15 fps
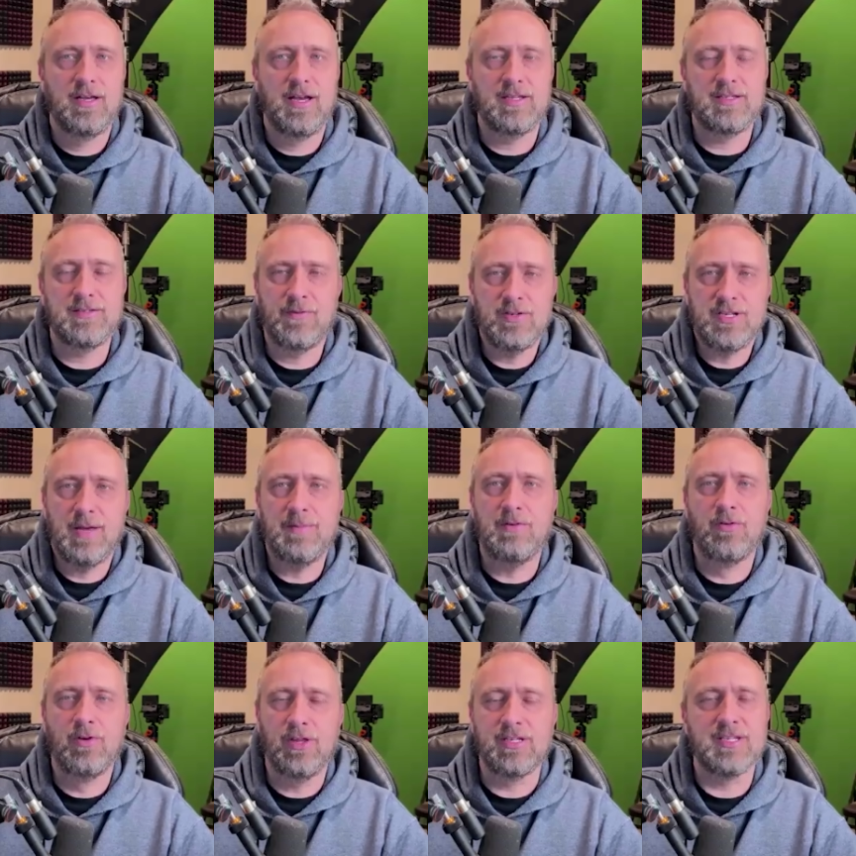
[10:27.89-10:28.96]
That's the first time
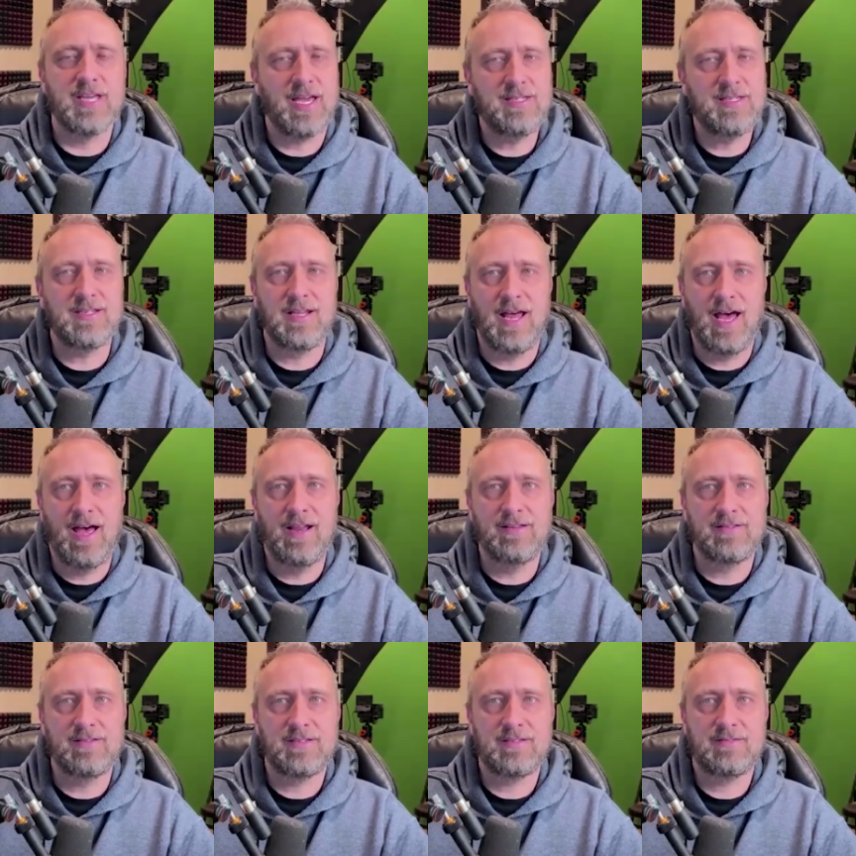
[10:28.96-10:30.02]
you really tasted that. And
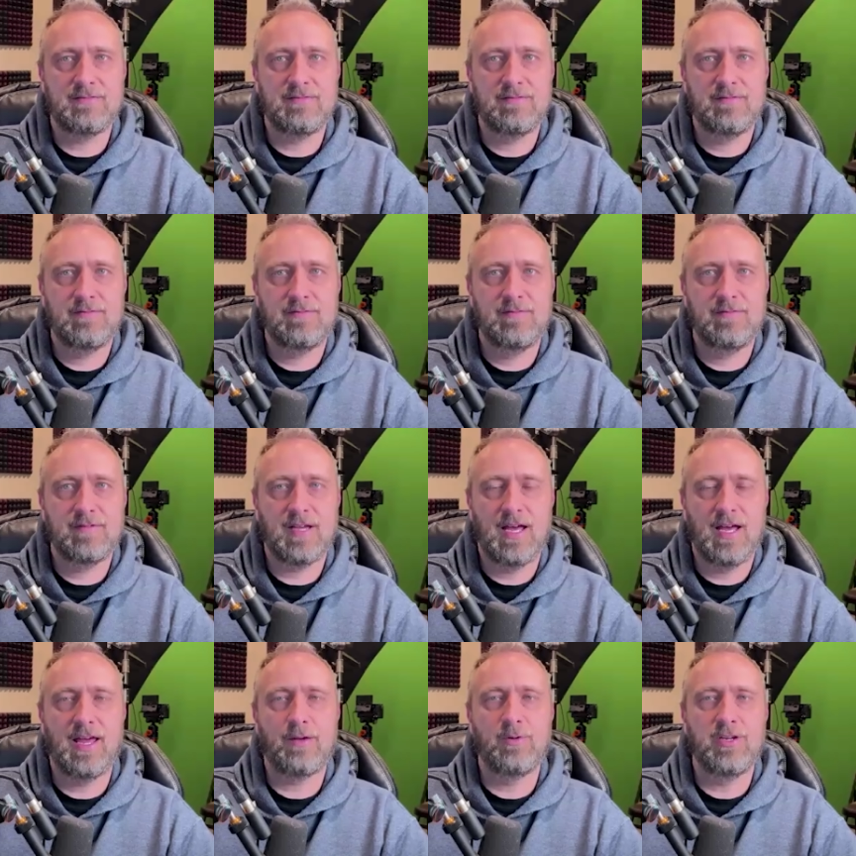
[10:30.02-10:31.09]
it's
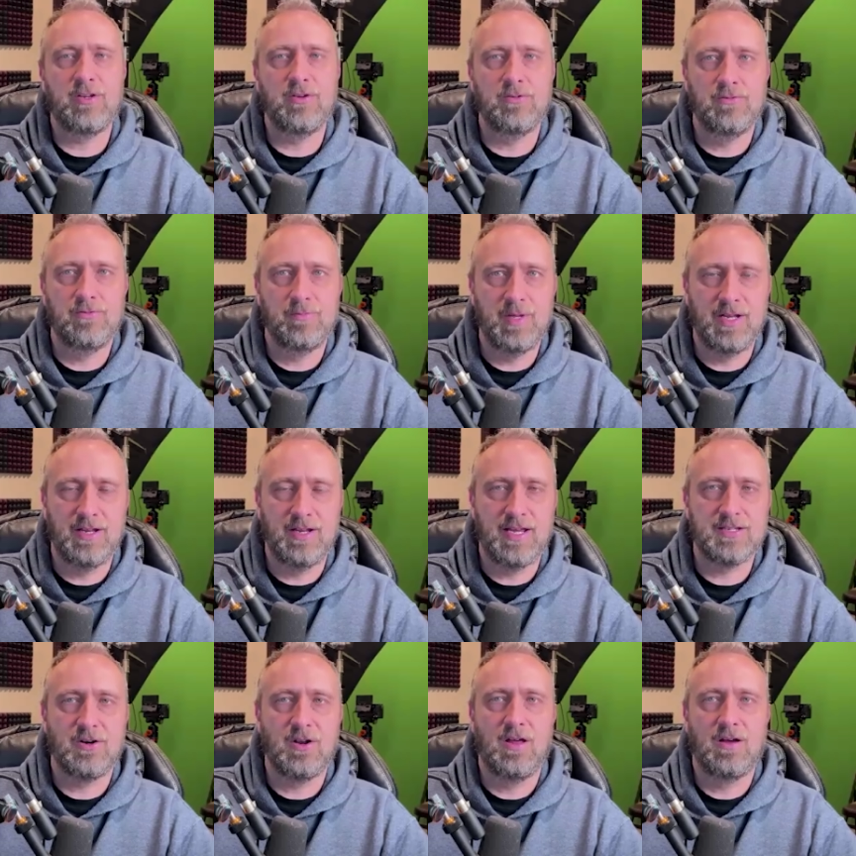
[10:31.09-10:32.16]
kind of like when you've been in the
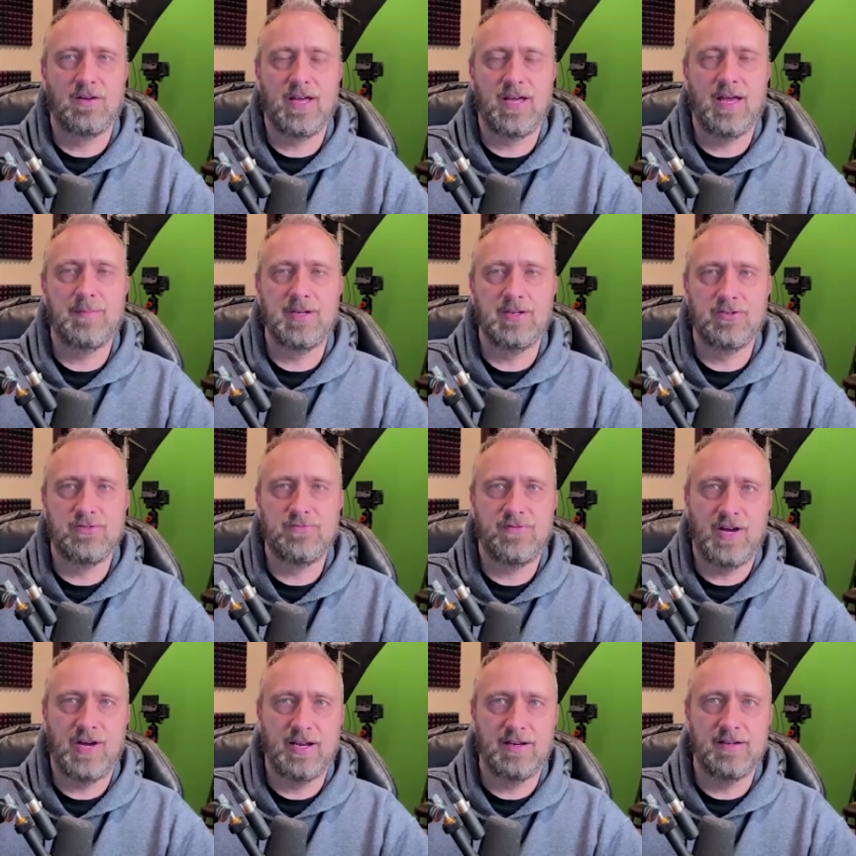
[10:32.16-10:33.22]
desert a long time and you
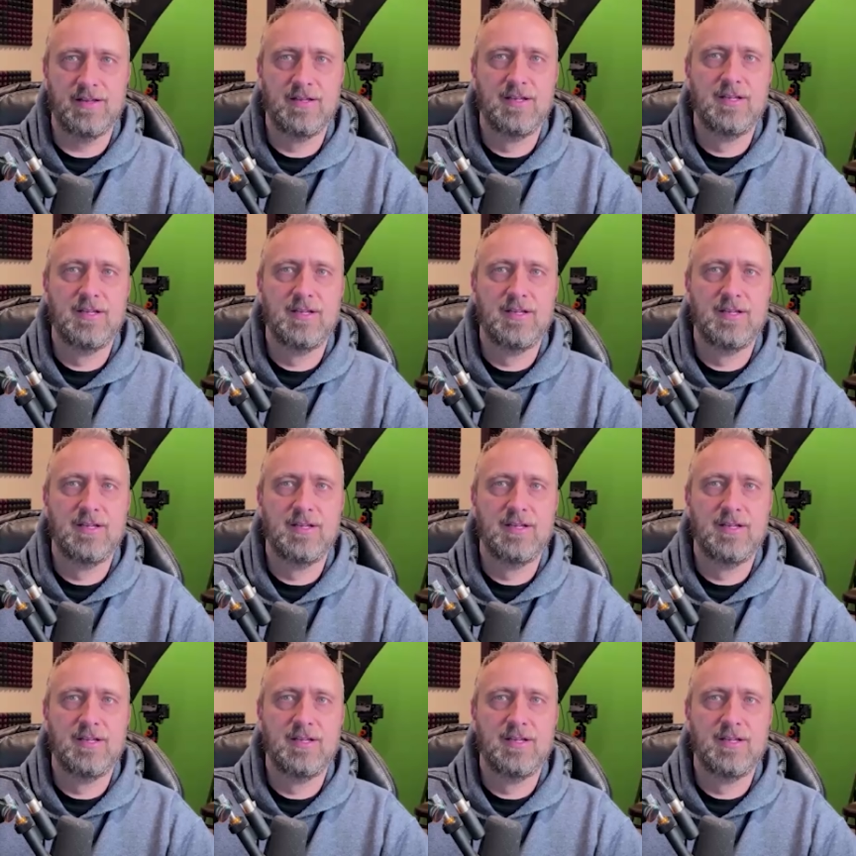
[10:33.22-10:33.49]
find